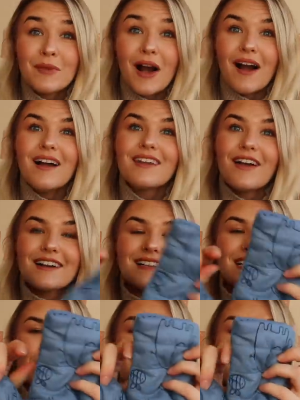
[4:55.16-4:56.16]
but like I
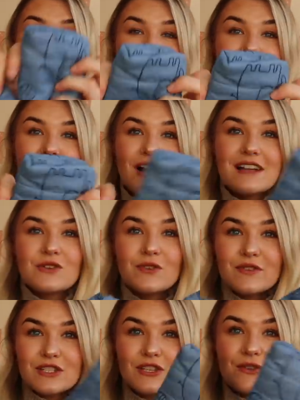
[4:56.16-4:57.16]
said, my favourite kind
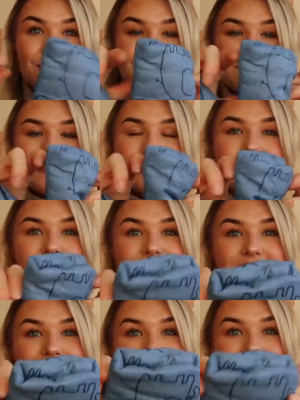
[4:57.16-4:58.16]
of snowsuit is the
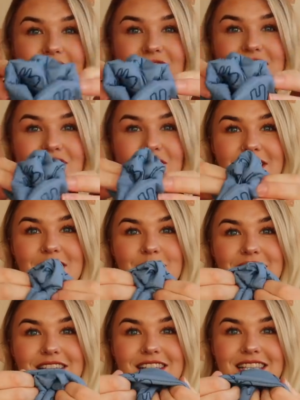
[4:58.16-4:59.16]
ones that have integrated
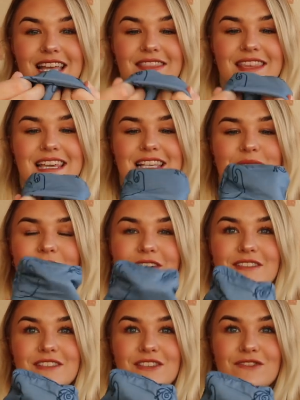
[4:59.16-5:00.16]
mittens, and these
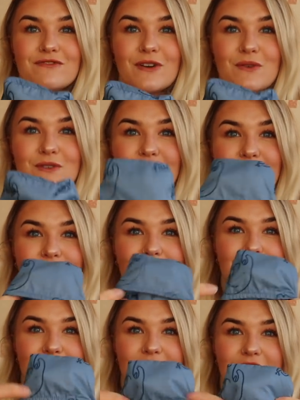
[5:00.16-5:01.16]
ones you fold
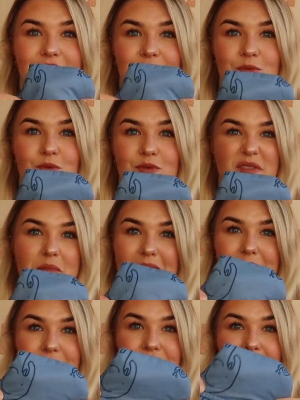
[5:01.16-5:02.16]
over just like you would with a
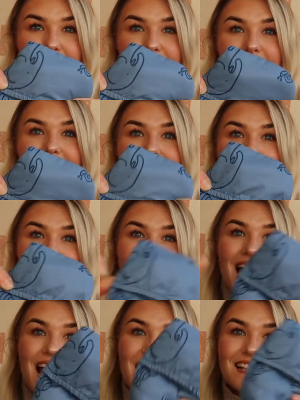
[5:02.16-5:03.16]
baby grow, and their
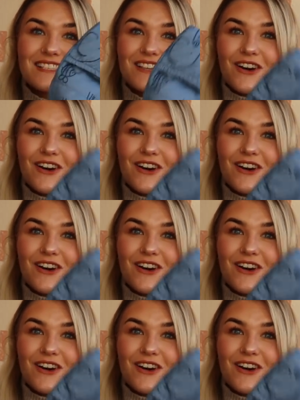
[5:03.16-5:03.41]
hands